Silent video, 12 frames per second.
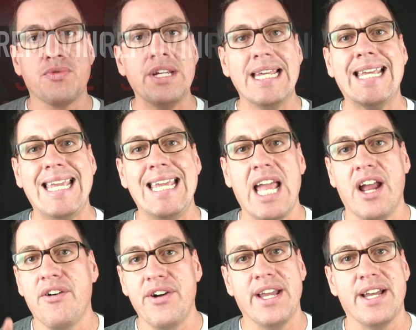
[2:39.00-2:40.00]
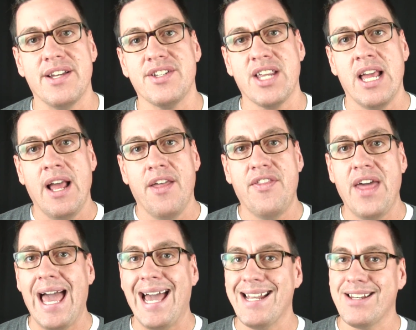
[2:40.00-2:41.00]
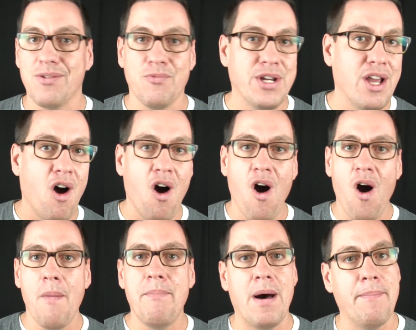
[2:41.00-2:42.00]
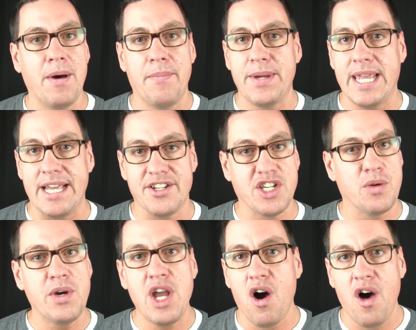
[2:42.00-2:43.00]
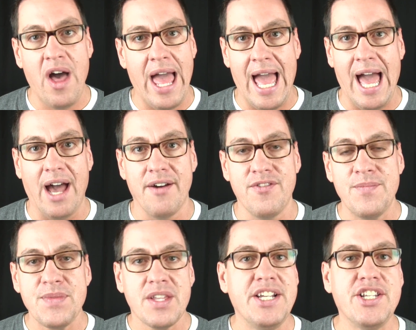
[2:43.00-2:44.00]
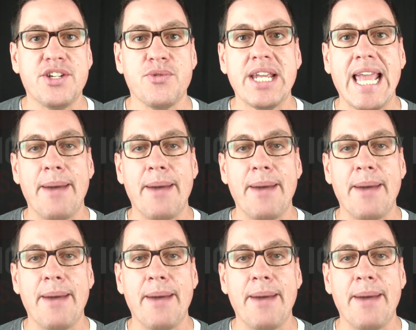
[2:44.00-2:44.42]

3 key areas that we all bump up against and we all have. These 3